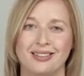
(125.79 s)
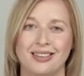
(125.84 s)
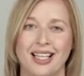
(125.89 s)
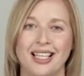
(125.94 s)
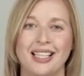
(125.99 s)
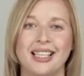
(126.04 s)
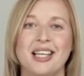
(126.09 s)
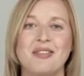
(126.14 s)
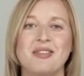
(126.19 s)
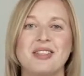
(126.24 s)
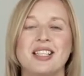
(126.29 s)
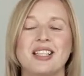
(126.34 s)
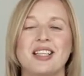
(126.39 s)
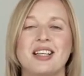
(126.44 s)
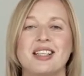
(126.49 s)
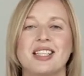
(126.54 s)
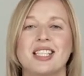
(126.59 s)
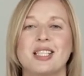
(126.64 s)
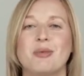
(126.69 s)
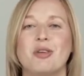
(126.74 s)
and gives the
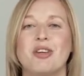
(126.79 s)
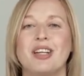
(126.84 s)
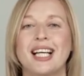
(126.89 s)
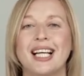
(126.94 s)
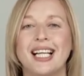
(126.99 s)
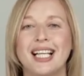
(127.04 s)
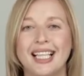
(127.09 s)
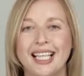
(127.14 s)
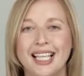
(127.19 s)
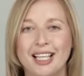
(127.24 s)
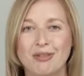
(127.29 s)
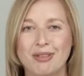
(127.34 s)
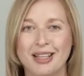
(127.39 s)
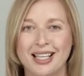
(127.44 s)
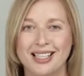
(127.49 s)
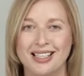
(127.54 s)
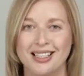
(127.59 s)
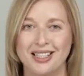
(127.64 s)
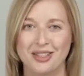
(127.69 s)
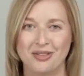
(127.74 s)
customer a clear
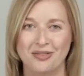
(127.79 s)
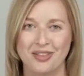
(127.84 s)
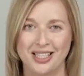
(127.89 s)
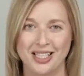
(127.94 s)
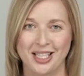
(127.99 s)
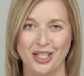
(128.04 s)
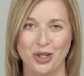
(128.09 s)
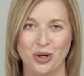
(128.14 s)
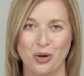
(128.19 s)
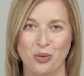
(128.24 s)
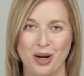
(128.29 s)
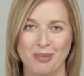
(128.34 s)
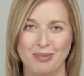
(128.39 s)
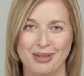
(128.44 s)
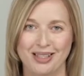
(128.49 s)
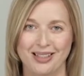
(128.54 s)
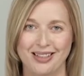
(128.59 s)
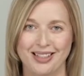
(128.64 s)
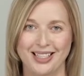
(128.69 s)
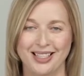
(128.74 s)
reason to visit your
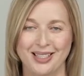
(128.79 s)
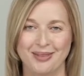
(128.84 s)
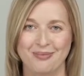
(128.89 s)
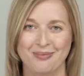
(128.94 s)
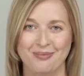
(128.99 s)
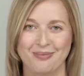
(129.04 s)
website.